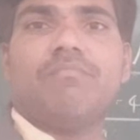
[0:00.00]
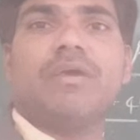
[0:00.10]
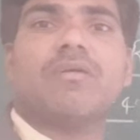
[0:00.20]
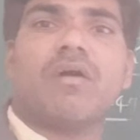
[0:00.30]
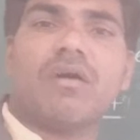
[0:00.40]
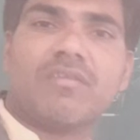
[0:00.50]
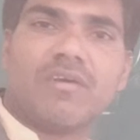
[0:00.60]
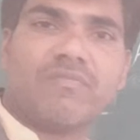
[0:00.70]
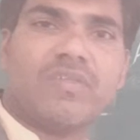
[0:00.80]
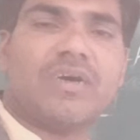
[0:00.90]
Because
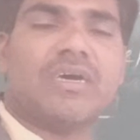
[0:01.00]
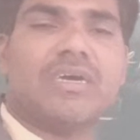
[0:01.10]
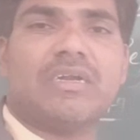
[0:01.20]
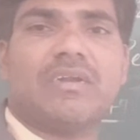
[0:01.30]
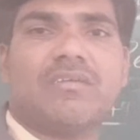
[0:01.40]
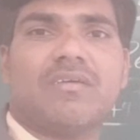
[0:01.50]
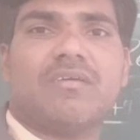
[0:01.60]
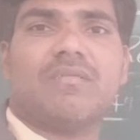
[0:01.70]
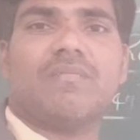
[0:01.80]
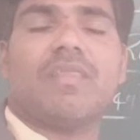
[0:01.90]
of
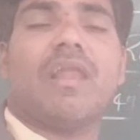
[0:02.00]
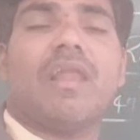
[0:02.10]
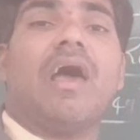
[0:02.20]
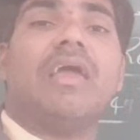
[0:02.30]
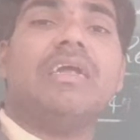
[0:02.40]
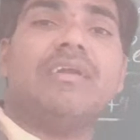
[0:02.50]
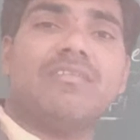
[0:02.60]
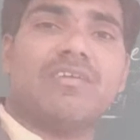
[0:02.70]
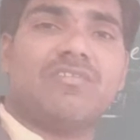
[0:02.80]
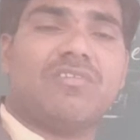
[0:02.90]
that, the light
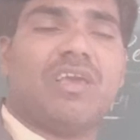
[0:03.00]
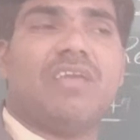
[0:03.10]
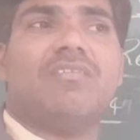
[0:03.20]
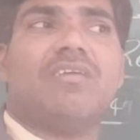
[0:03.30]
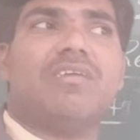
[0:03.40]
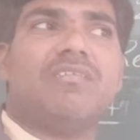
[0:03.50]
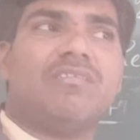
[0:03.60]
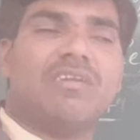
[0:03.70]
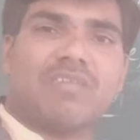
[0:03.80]
is changes its